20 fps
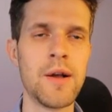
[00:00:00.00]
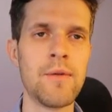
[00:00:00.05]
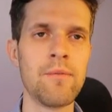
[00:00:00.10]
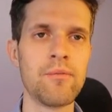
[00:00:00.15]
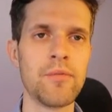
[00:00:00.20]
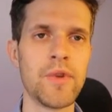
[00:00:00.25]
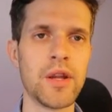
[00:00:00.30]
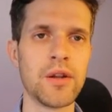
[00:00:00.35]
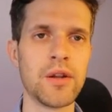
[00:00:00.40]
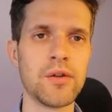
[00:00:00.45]

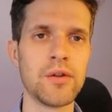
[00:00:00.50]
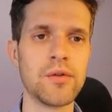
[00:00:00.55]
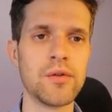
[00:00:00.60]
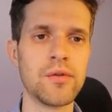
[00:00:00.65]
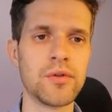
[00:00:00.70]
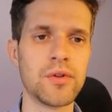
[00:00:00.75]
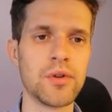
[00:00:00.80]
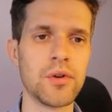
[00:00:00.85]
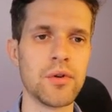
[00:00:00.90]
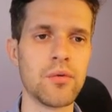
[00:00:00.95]
And to do
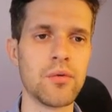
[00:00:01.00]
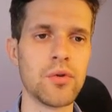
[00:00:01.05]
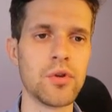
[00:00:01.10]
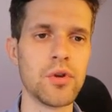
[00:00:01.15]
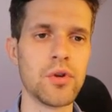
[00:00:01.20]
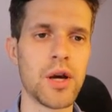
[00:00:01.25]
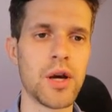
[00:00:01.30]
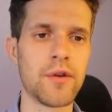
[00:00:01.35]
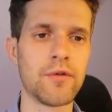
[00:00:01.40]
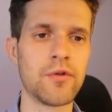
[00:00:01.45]
so, you
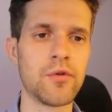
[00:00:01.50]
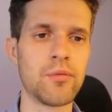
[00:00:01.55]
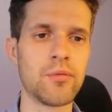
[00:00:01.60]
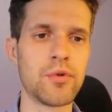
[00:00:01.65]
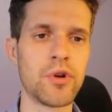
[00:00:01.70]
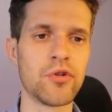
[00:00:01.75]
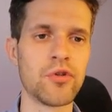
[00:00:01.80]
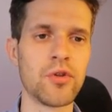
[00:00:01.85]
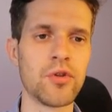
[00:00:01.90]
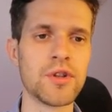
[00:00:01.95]
have to
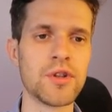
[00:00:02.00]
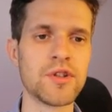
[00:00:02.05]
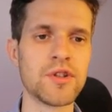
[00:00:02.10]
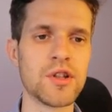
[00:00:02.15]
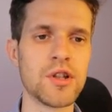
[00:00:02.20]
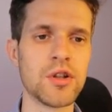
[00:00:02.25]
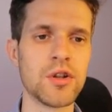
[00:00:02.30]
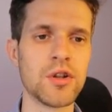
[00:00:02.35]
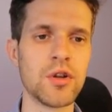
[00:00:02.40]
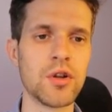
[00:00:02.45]
press on this
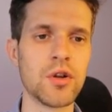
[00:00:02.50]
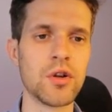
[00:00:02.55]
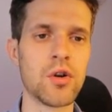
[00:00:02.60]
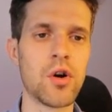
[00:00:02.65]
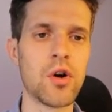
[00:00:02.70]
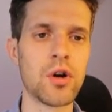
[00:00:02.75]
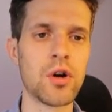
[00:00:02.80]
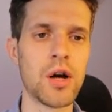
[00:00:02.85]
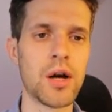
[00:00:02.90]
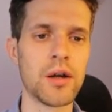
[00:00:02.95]
little
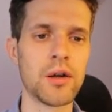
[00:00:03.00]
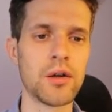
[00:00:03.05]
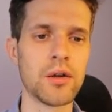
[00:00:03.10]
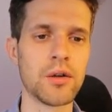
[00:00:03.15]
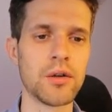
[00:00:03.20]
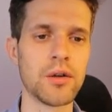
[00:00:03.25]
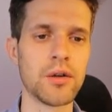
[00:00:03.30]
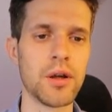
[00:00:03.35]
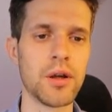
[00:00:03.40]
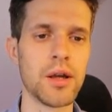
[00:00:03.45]
cog
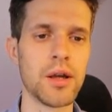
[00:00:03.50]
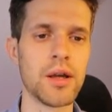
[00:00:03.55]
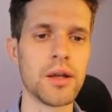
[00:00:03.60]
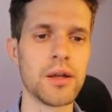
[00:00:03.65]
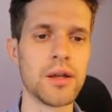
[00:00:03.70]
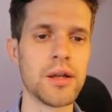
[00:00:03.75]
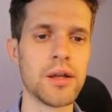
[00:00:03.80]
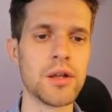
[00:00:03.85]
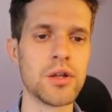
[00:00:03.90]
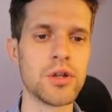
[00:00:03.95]
icon
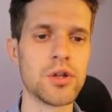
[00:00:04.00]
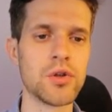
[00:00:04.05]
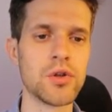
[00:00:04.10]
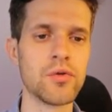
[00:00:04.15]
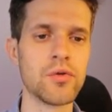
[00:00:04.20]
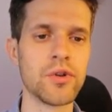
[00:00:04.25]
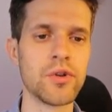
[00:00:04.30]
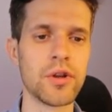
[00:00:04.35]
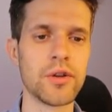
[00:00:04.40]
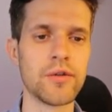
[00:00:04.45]
and then
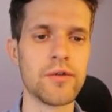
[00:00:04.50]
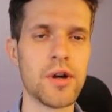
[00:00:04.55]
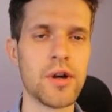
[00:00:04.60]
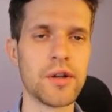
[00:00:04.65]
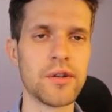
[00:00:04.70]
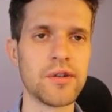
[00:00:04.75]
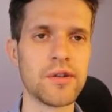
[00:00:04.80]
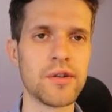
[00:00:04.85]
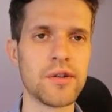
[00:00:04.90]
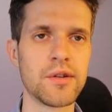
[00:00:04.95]
choose
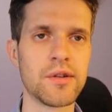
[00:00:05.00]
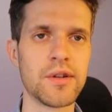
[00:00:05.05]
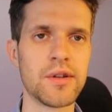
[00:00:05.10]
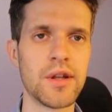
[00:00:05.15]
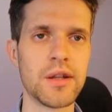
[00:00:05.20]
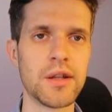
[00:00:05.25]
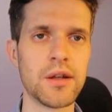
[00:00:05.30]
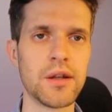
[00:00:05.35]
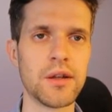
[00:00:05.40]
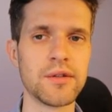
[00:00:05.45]
advanced
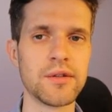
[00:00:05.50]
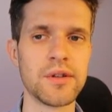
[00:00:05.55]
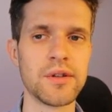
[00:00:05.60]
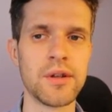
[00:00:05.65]
settings.